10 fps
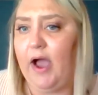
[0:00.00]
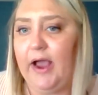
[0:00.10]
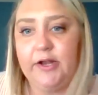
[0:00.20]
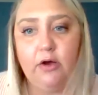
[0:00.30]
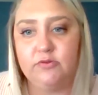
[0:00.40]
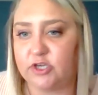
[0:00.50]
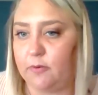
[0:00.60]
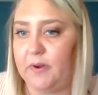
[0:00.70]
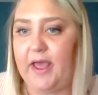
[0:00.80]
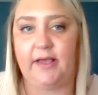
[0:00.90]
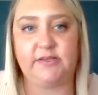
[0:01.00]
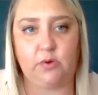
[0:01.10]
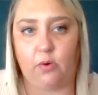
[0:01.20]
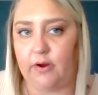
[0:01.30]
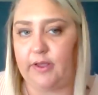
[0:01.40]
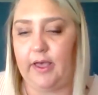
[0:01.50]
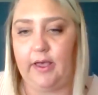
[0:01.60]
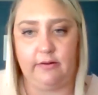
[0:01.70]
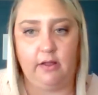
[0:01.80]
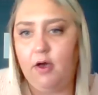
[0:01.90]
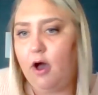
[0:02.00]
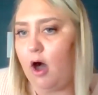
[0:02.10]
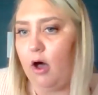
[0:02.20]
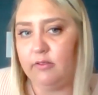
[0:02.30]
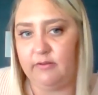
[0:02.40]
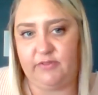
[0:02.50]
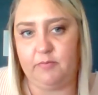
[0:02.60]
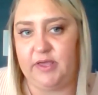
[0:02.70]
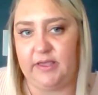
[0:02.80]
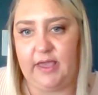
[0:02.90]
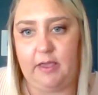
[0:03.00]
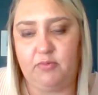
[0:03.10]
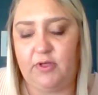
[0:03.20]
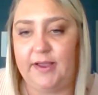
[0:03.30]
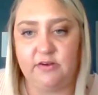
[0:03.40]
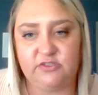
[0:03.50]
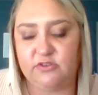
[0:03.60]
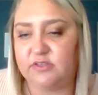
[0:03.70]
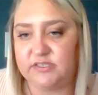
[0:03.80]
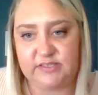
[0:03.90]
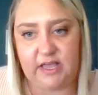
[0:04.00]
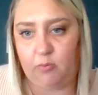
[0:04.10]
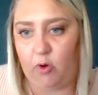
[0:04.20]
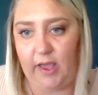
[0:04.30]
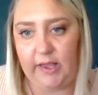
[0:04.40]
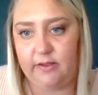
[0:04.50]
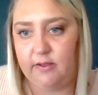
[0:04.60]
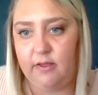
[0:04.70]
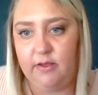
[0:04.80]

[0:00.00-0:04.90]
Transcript: I know Terminex, Orkin, all of the big game players, they're the same way.